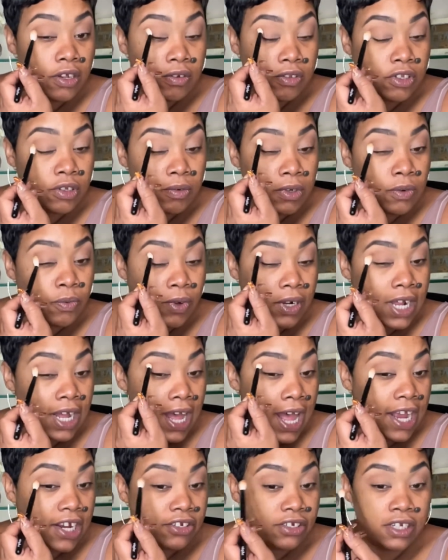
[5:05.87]
doing what I
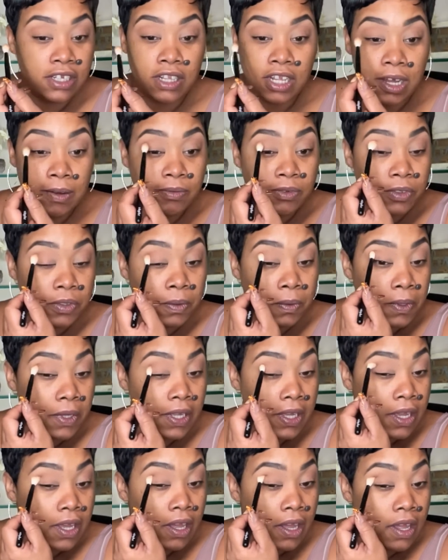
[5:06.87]
actually love
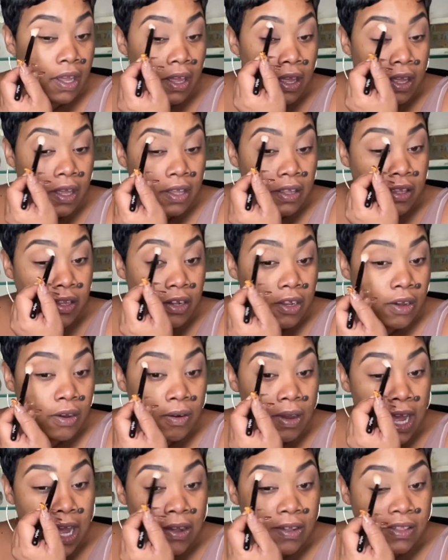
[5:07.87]
doing, you know,
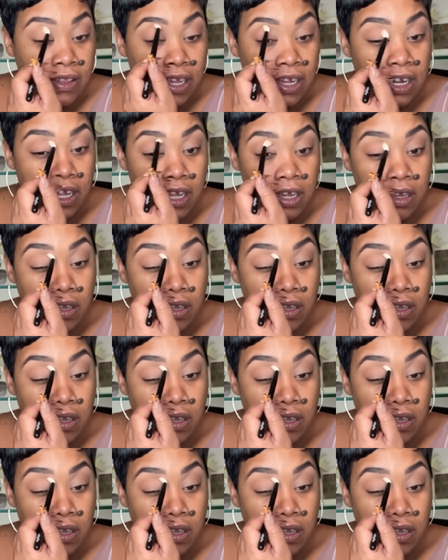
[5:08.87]
outside of,